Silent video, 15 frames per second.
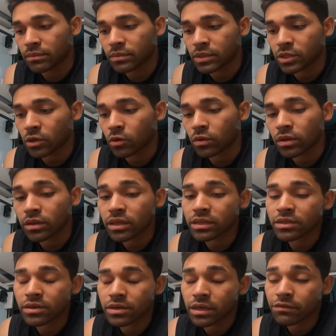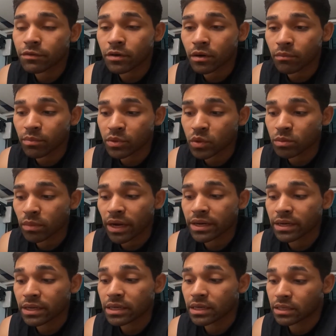So the things that are different between mine
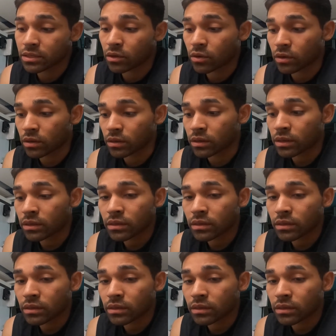and his are